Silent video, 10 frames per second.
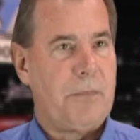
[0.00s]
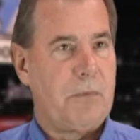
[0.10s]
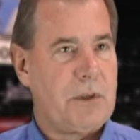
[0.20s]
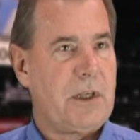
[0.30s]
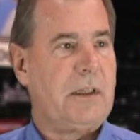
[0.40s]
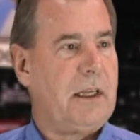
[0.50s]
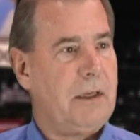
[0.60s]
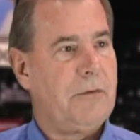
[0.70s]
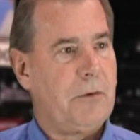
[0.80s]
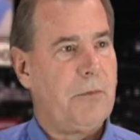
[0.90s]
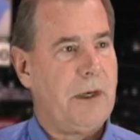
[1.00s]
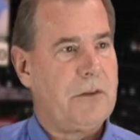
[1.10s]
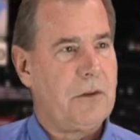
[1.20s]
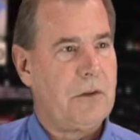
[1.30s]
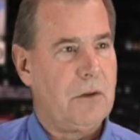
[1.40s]
present that
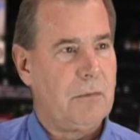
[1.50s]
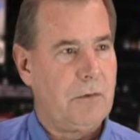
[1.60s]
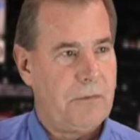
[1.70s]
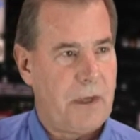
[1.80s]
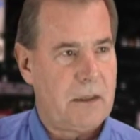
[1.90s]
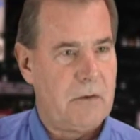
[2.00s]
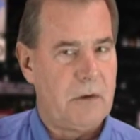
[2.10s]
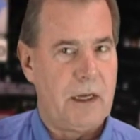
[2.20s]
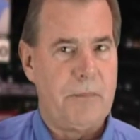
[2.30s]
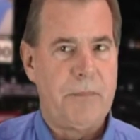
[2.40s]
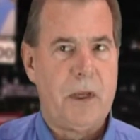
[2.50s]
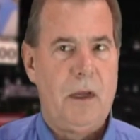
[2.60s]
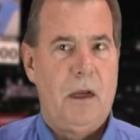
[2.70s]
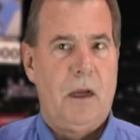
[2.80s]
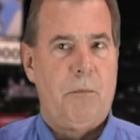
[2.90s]
information to them effectively,
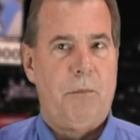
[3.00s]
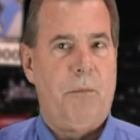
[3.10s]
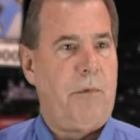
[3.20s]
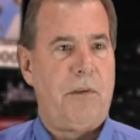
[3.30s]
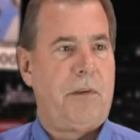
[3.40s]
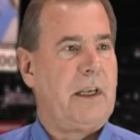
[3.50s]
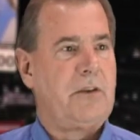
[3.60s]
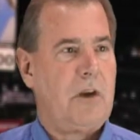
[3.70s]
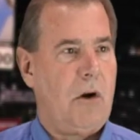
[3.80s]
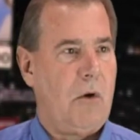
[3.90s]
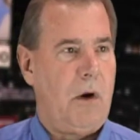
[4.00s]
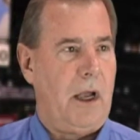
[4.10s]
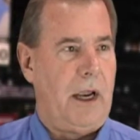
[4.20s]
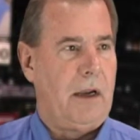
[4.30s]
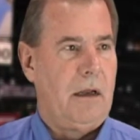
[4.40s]
things go
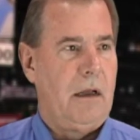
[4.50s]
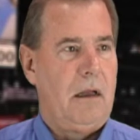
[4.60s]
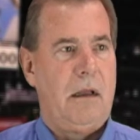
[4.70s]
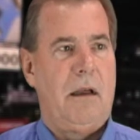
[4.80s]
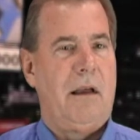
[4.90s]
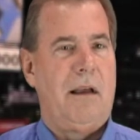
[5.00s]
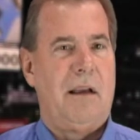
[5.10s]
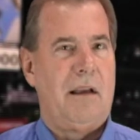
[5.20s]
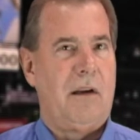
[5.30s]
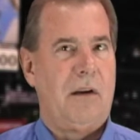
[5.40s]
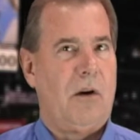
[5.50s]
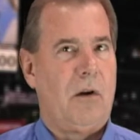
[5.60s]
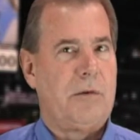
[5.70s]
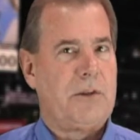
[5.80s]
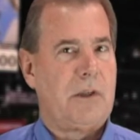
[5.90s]
away.
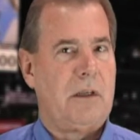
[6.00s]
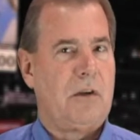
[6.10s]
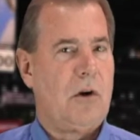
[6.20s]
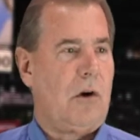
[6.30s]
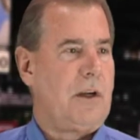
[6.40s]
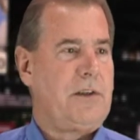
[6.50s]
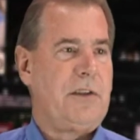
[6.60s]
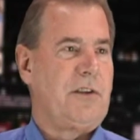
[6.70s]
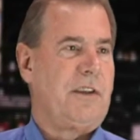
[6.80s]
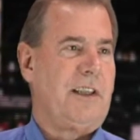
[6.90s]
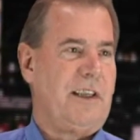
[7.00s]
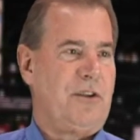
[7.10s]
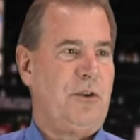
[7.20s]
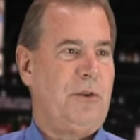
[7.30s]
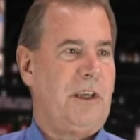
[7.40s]
All of a sudden, cost isn't the
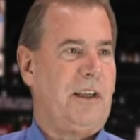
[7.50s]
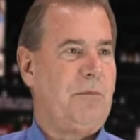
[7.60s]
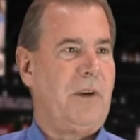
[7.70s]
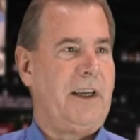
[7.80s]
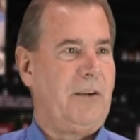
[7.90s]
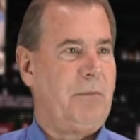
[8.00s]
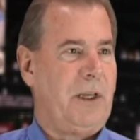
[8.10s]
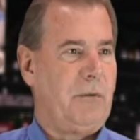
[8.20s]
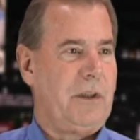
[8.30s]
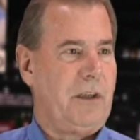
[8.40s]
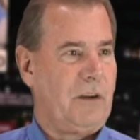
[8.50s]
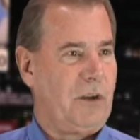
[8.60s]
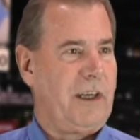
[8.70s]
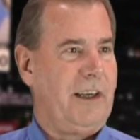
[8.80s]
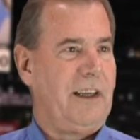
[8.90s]
issue that it might have been when they're
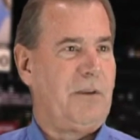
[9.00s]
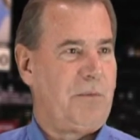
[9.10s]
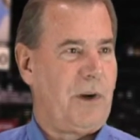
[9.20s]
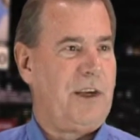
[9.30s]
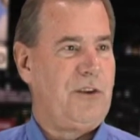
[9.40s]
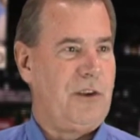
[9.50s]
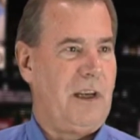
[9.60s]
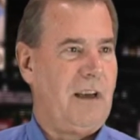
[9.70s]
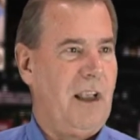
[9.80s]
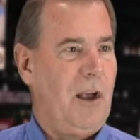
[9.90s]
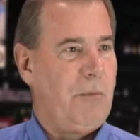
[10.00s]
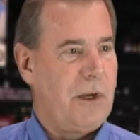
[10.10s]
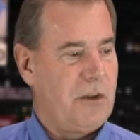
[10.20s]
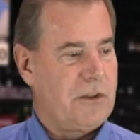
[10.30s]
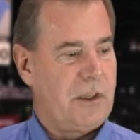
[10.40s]
looking at a price sheet,
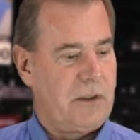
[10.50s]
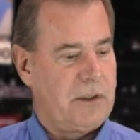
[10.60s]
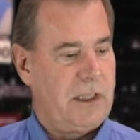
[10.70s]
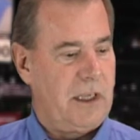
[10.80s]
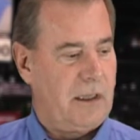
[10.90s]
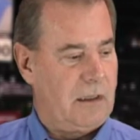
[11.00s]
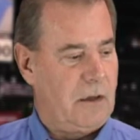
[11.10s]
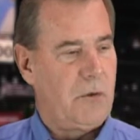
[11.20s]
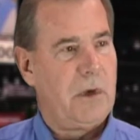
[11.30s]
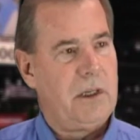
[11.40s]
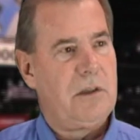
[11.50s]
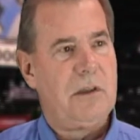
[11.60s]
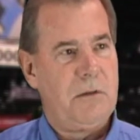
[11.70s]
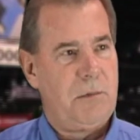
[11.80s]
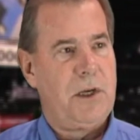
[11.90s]
because they're seeing that they're reaching
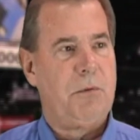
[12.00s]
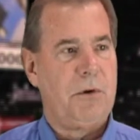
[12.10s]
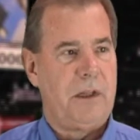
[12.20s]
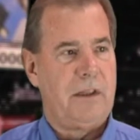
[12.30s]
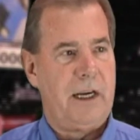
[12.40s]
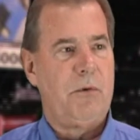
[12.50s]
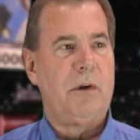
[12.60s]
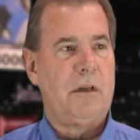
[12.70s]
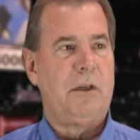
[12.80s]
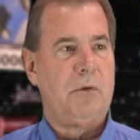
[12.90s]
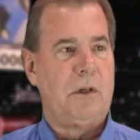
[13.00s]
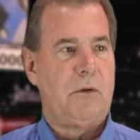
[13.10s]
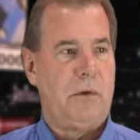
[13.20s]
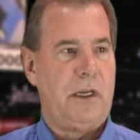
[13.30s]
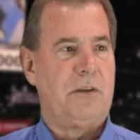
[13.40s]
the people that they really want
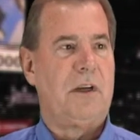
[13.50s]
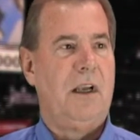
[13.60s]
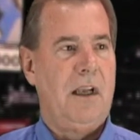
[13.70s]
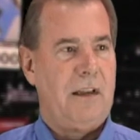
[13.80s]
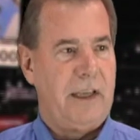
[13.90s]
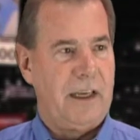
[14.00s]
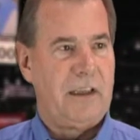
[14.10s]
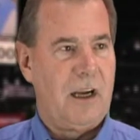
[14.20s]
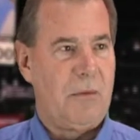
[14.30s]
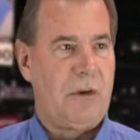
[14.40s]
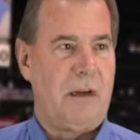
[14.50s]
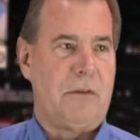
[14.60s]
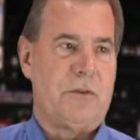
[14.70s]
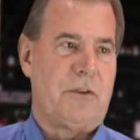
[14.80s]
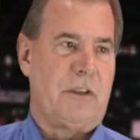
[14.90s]
to reach, the income
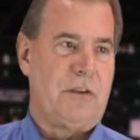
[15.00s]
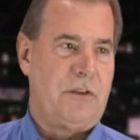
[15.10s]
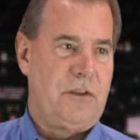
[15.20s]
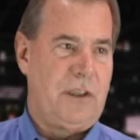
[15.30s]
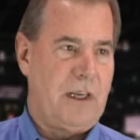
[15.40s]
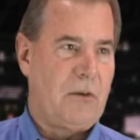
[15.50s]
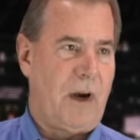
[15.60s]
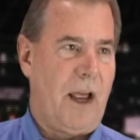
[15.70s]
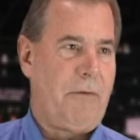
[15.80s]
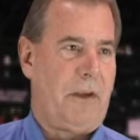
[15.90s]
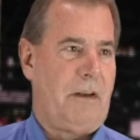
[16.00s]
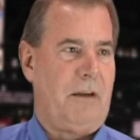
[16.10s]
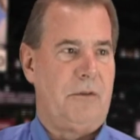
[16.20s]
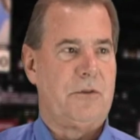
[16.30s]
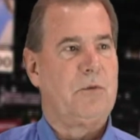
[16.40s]
levels, the geographic
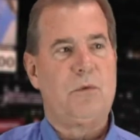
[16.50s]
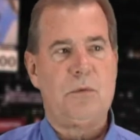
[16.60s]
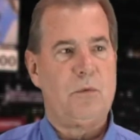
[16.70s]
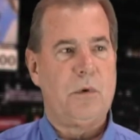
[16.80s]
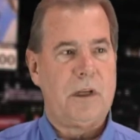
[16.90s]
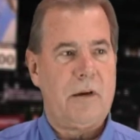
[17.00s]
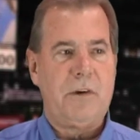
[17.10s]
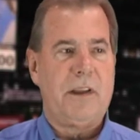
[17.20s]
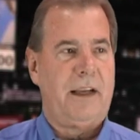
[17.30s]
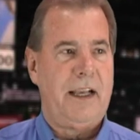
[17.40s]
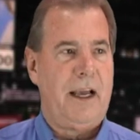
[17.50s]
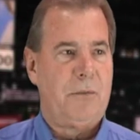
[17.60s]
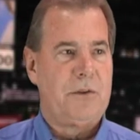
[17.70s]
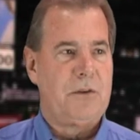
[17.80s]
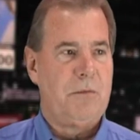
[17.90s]
levels, whatever that
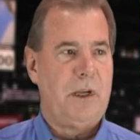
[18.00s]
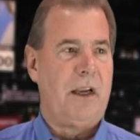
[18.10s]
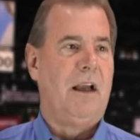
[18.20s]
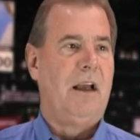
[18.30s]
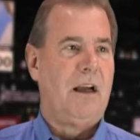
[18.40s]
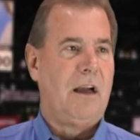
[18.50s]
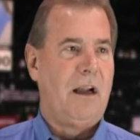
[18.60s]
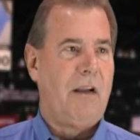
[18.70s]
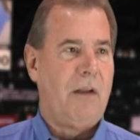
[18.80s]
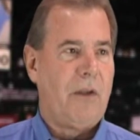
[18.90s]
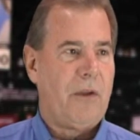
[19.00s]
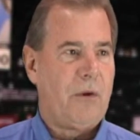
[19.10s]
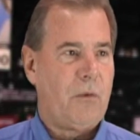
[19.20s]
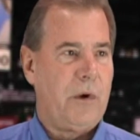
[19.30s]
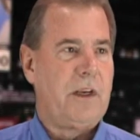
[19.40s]
happens to be.
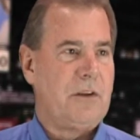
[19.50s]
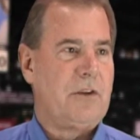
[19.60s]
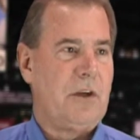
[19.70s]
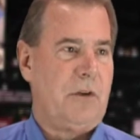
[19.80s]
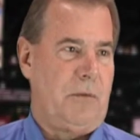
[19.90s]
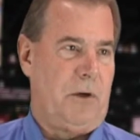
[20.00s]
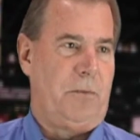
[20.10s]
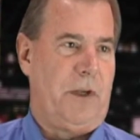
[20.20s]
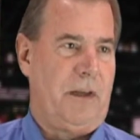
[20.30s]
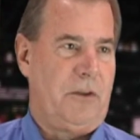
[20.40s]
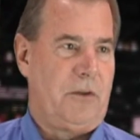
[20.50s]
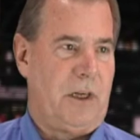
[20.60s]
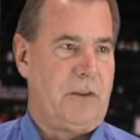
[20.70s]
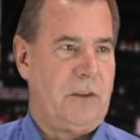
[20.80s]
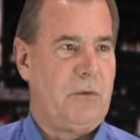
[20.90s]
We can show them our
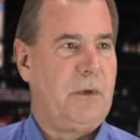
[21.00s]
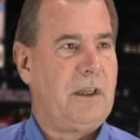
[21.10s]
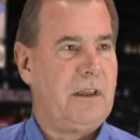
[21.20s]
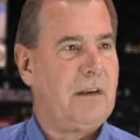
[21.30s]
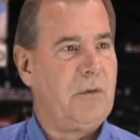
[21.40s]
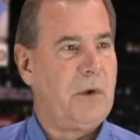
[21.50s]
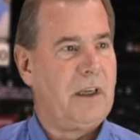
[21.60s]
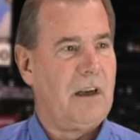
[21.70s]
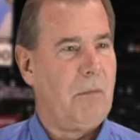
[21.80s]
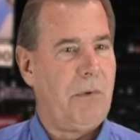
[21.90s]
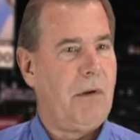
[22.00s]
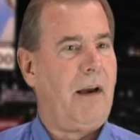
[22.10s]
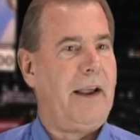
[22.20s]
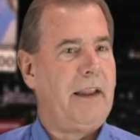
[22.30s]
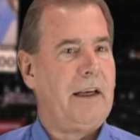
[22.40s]
penetration. We can
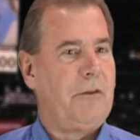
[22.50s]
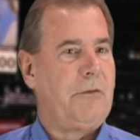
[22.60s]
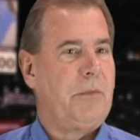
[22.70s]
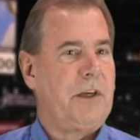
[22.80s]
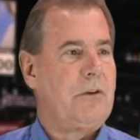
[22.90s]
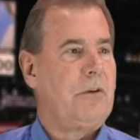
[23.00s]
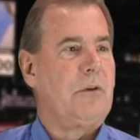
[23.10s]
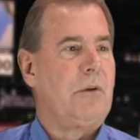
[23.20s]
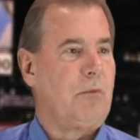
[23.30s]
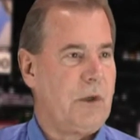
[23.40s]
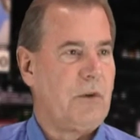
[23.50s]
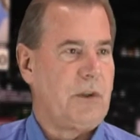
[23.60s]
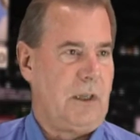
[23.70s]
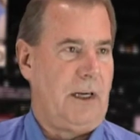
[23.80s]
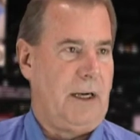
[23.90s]
apply that information to them real
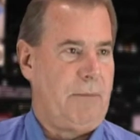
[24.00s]
time.